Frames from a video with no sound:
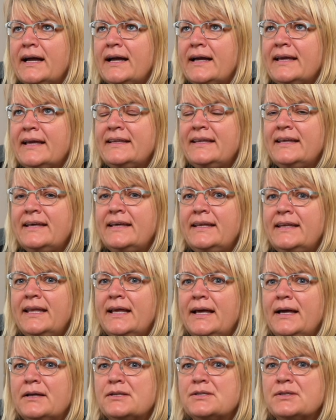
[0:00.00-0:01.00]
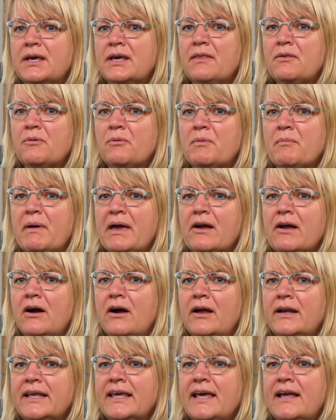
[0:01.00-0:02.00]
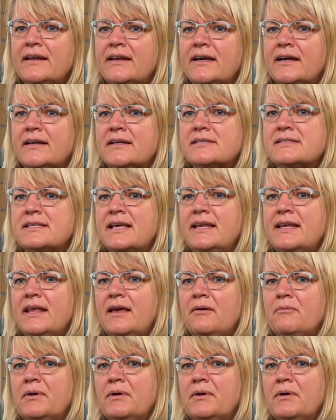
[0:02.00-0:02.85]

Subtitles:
I did, with my colleague Erika Resende,